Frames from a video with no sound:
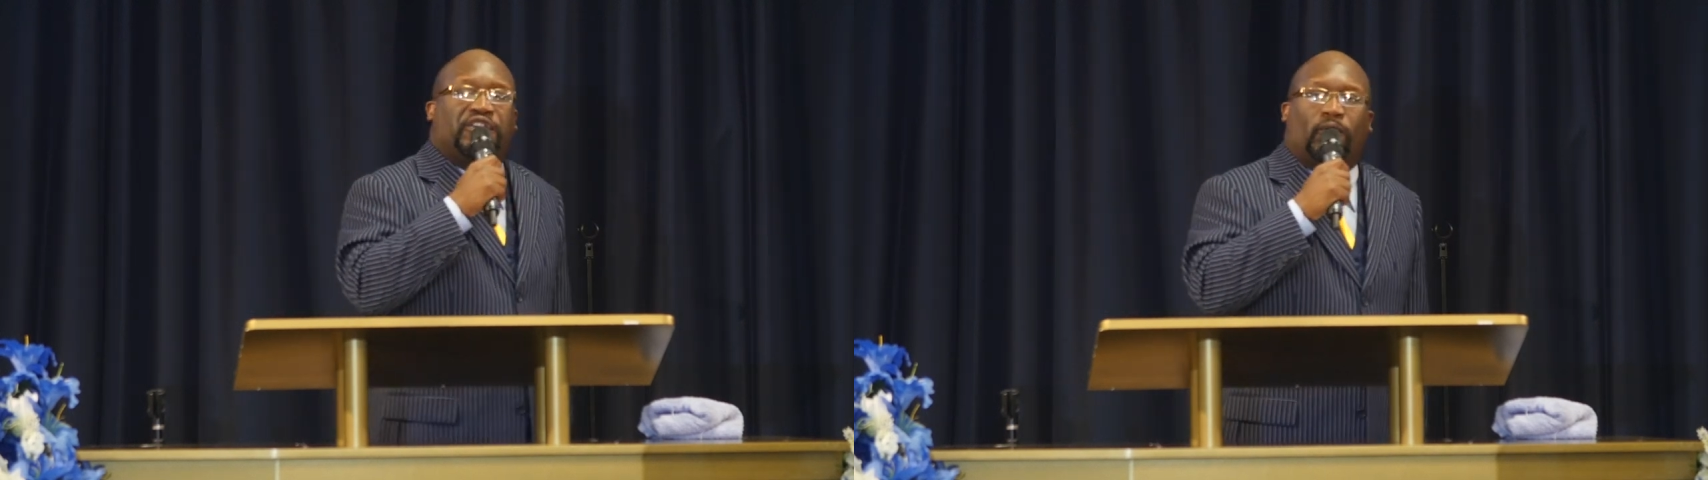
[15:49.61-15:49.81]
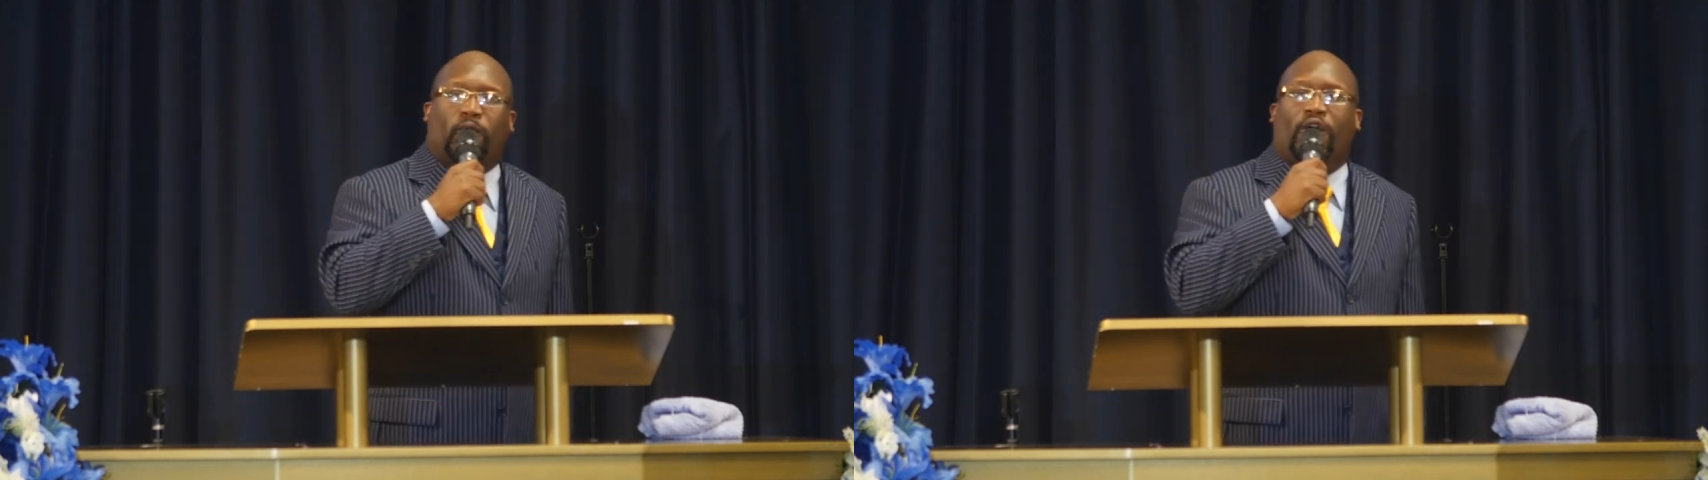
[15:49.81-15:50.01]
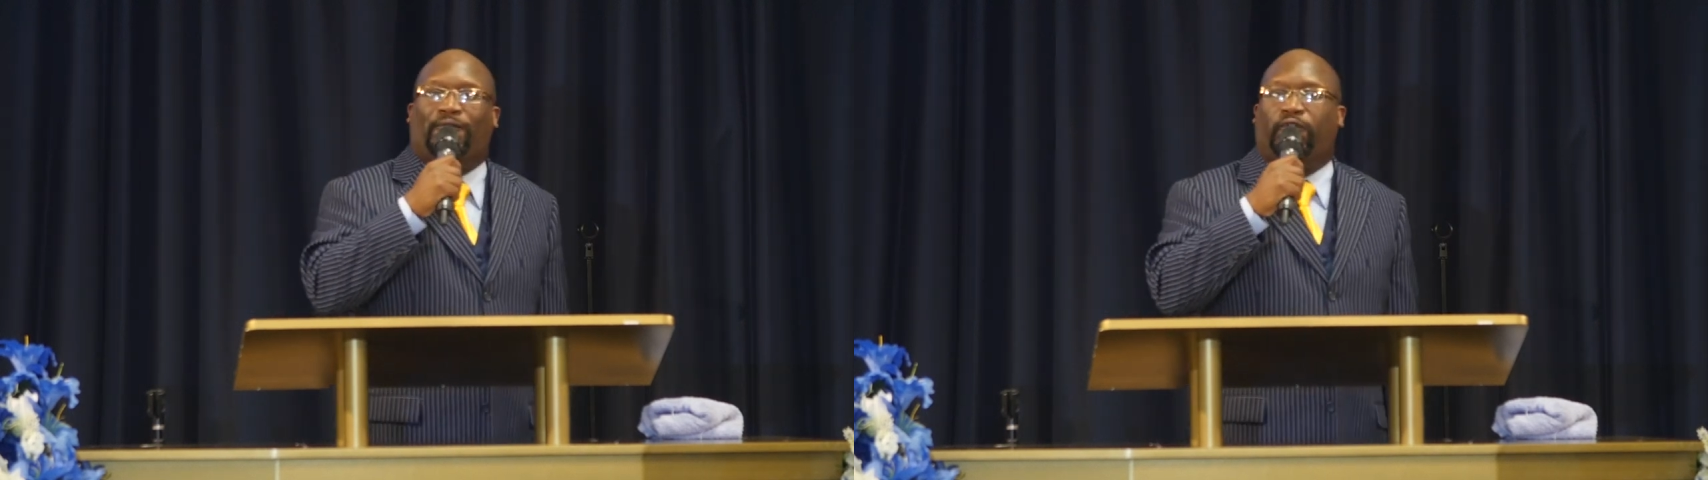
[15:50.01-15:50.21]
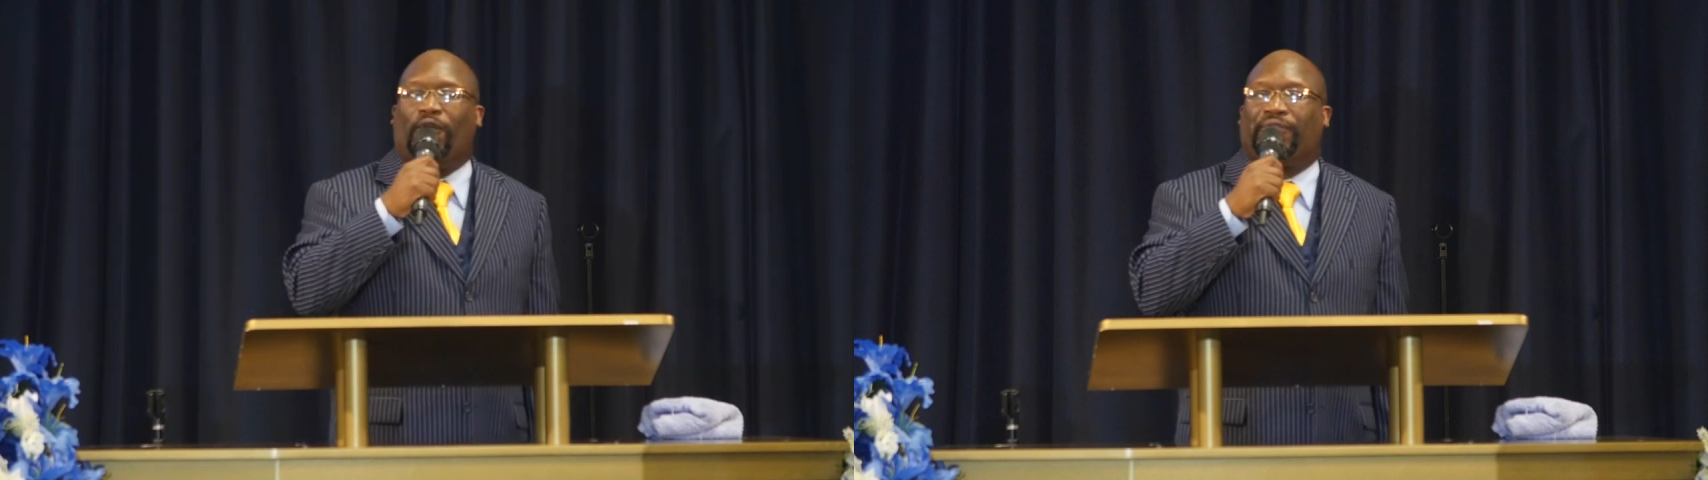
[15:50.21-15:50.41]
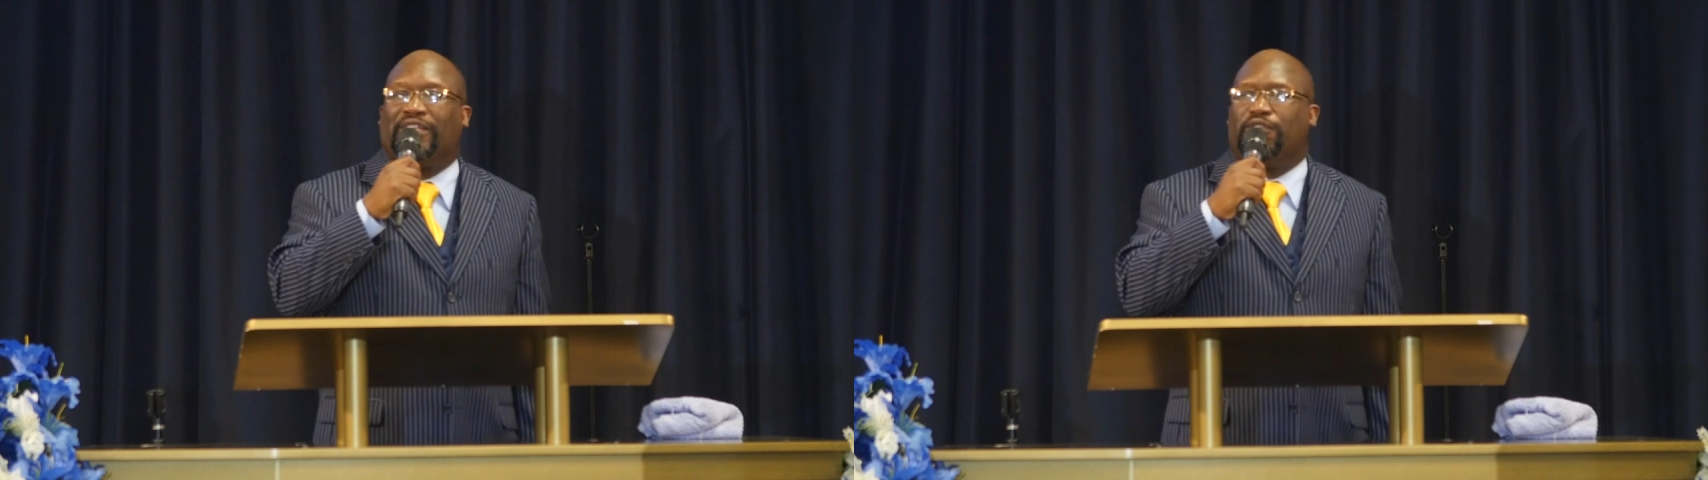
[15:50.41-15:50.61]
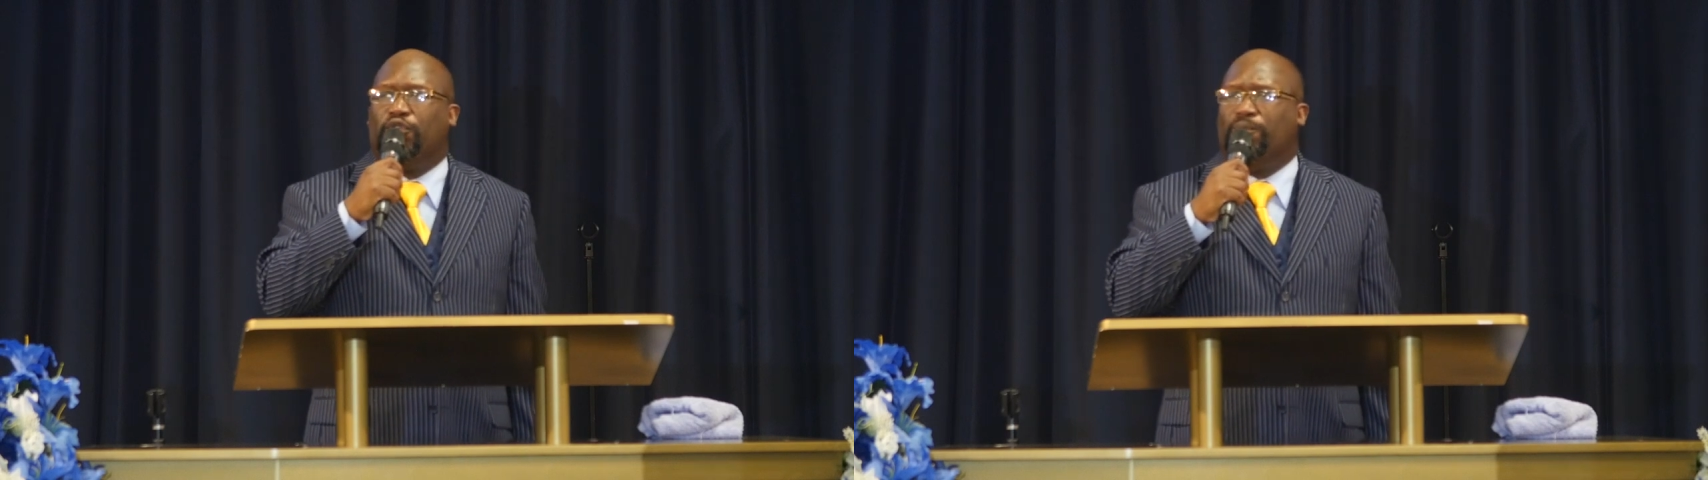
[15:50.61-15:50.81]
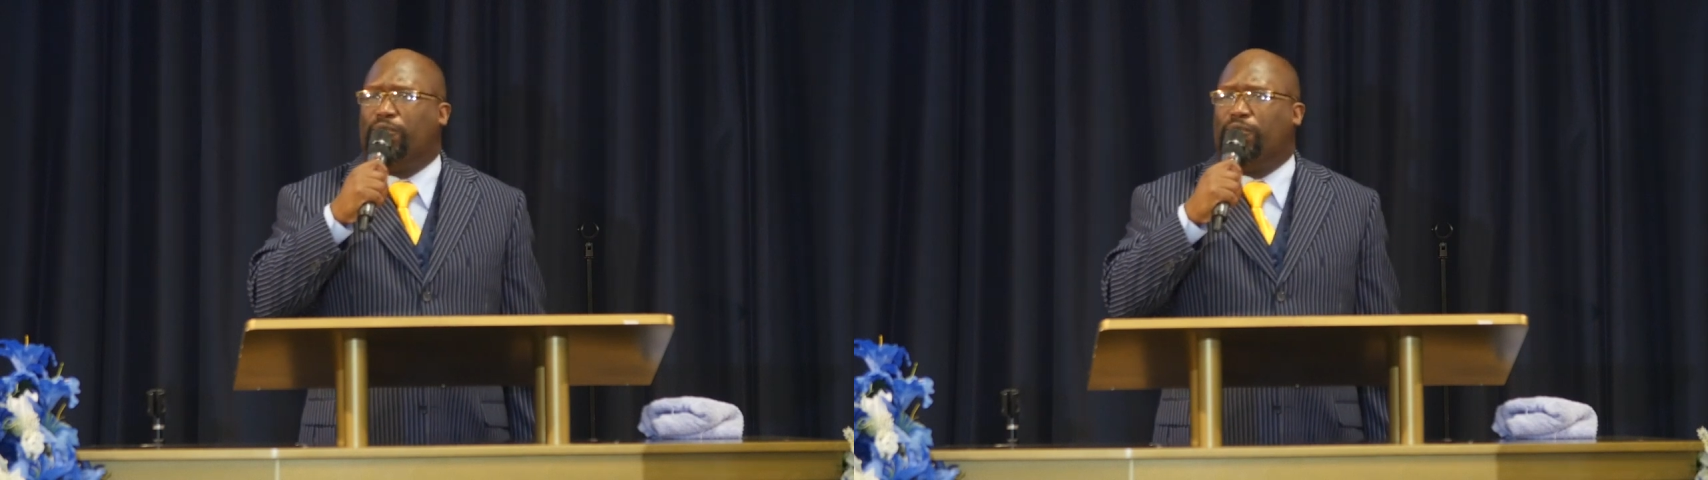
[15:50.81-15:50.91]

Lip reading: to walk forth this new